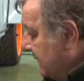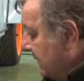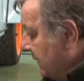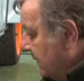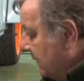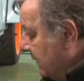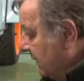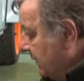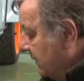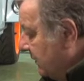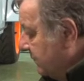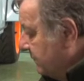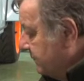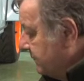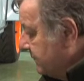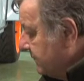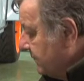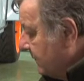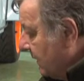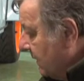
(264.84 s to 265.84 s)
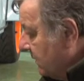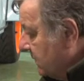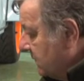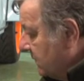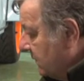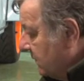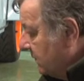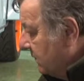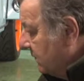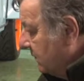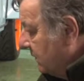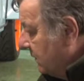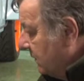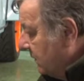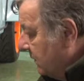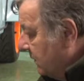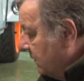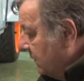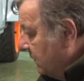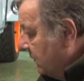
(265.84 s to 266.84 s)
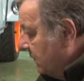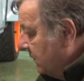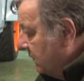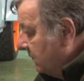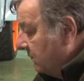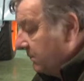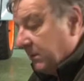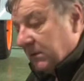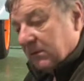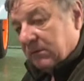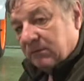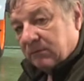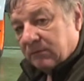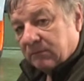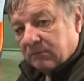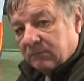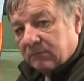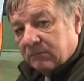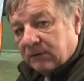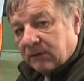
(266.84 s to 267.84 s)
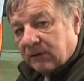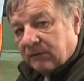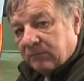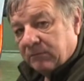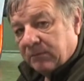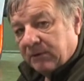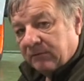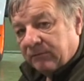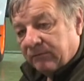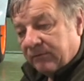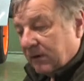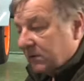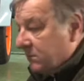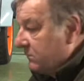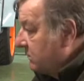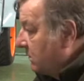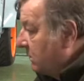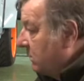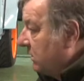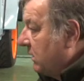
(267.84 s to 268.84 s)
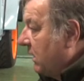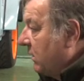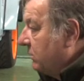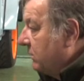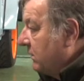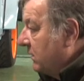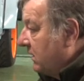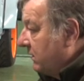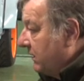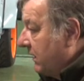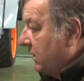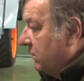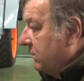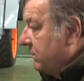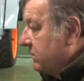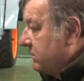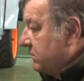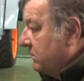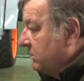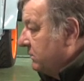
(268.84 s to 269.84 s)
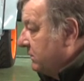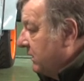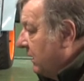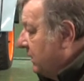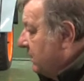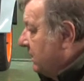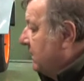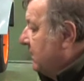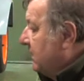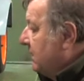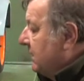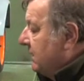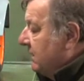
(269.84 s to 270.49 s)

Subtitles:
so it'll be kind of a bit of fun. So we'll load it. I'll get all this all done.